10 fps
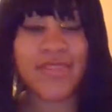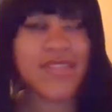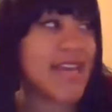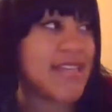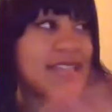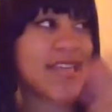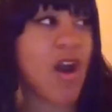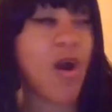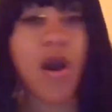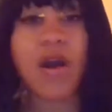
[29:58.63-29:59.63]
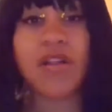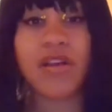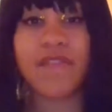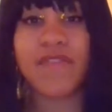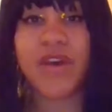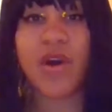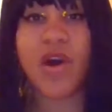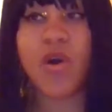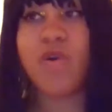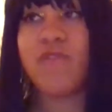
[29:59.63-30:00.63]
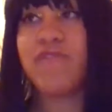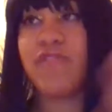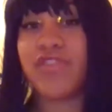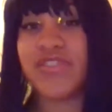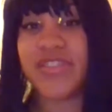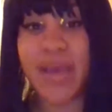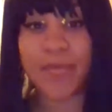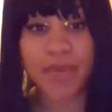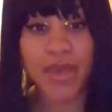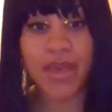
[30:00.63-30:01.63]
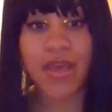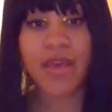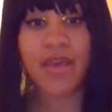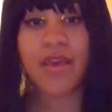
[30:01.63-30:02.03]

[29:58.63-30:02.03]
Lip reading: It takes all of the overstepping